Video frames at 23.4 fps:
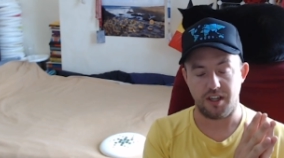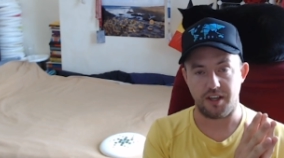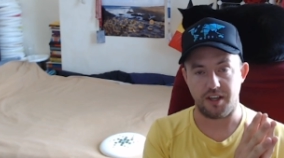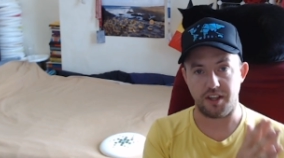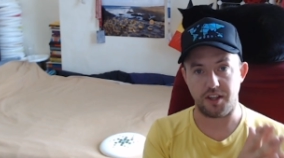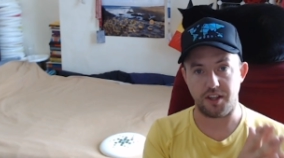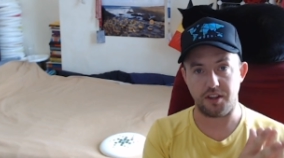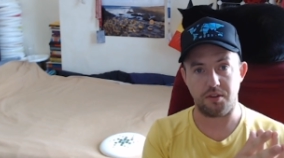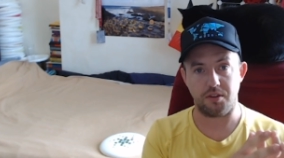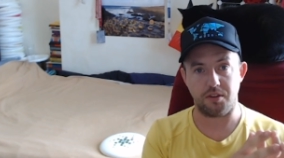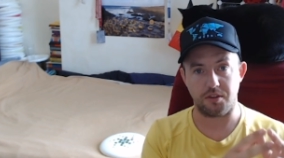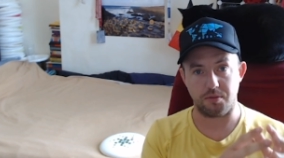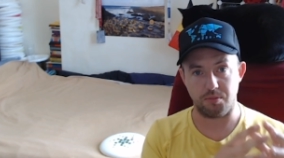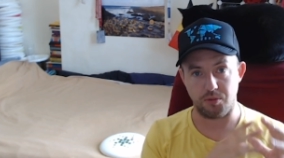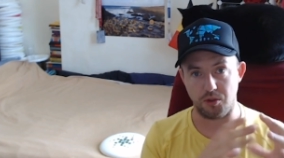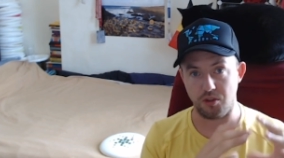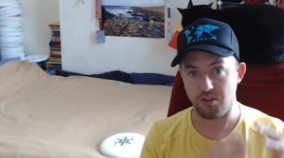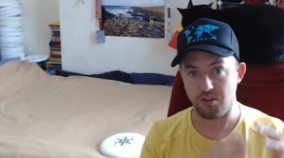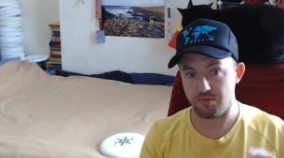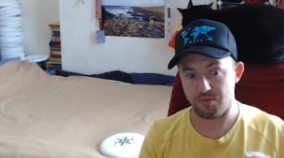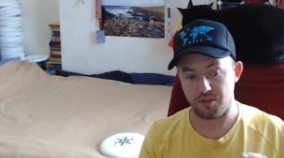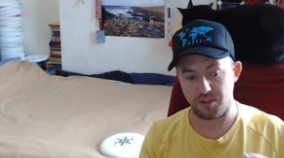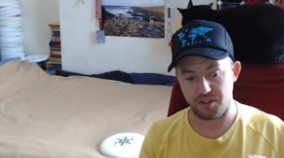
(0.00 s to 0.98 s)
And then the
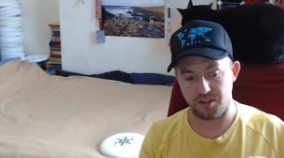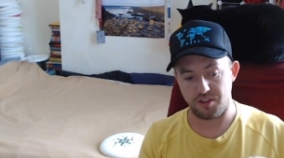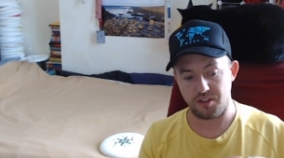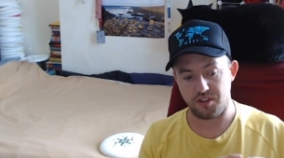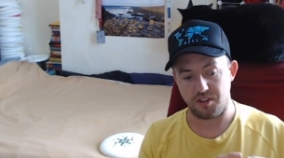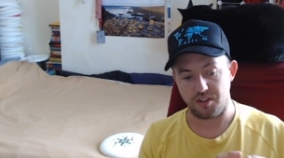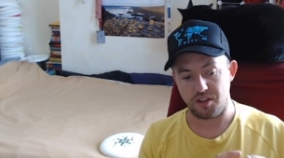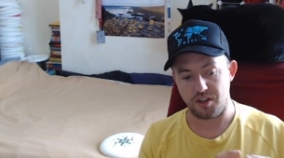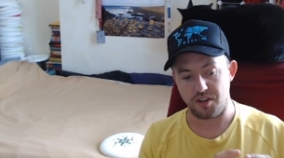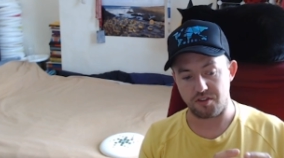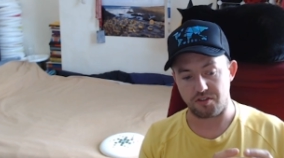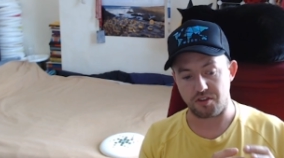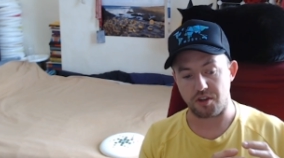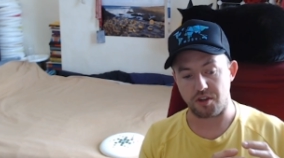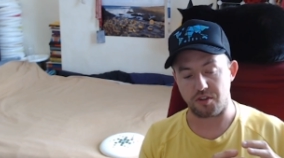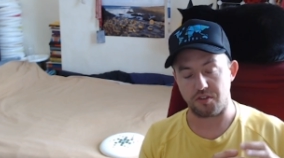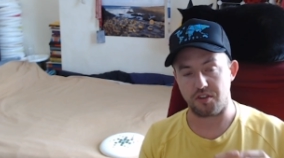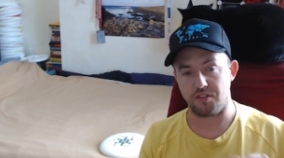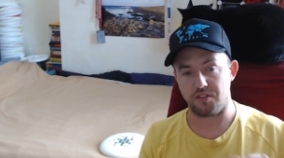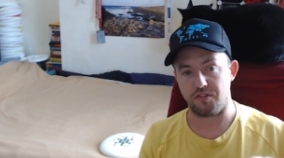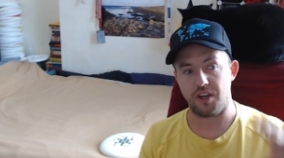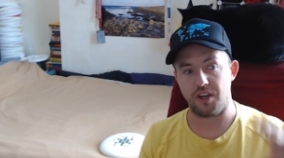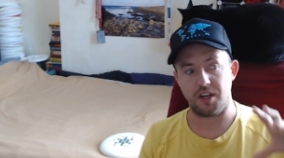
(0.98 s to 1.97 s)
movement has kind
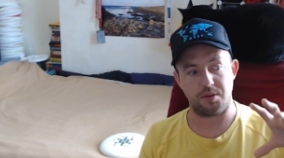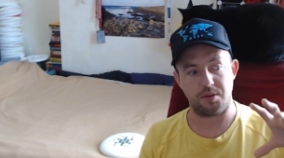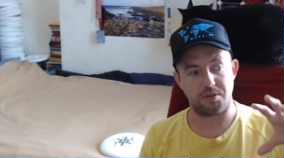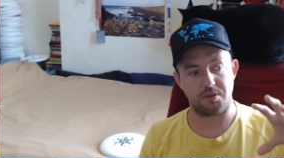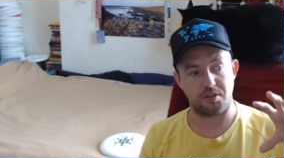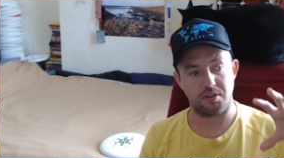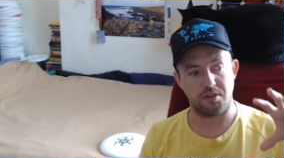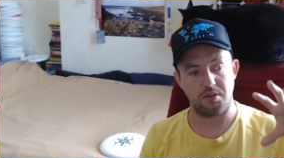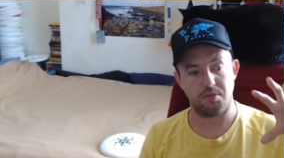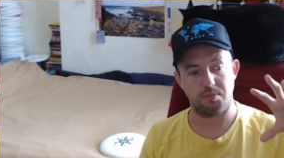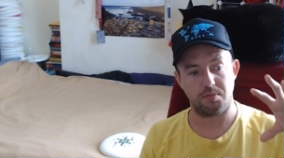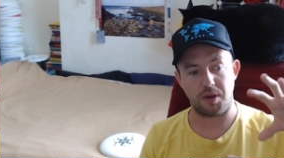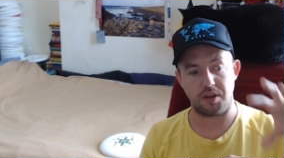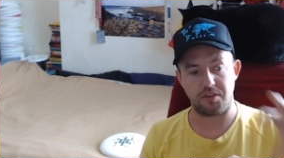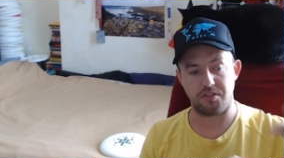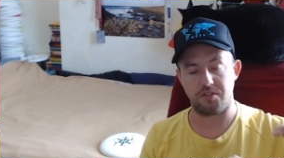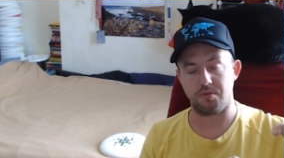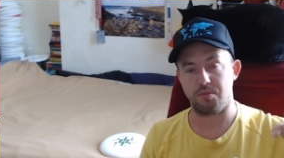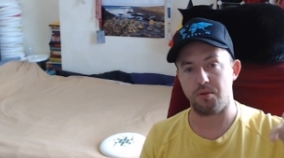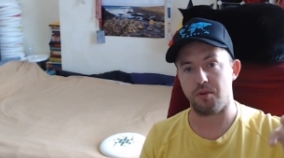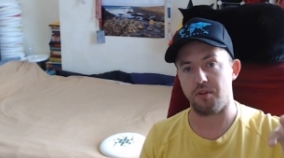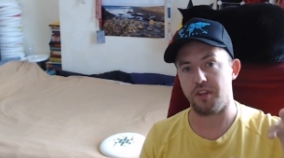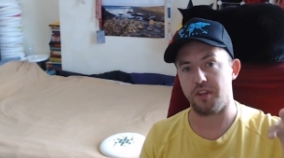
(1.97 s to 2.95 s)
of developed
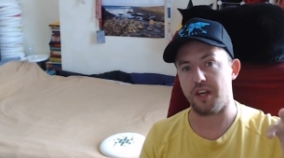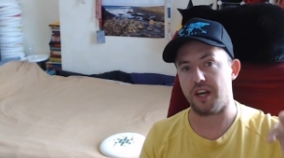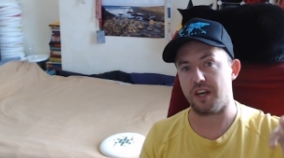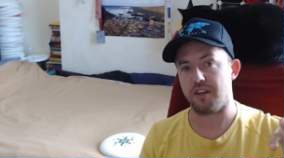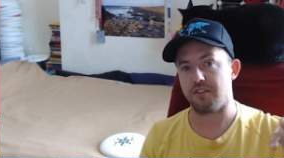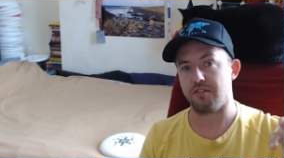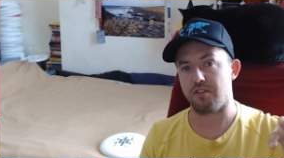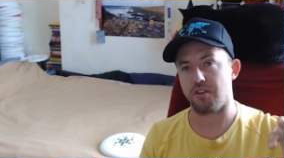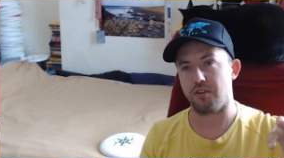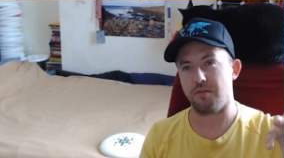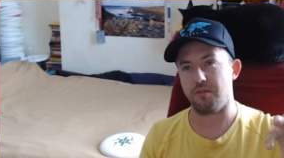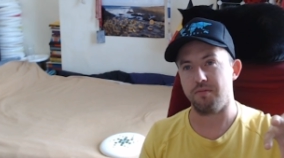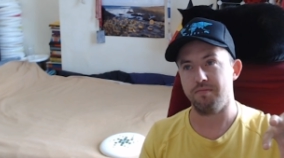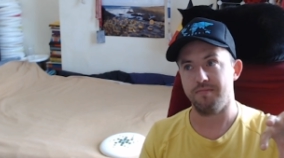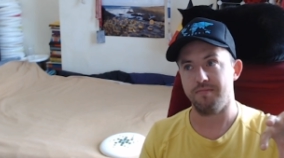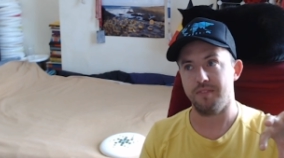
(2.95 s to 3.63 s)
based upon that. So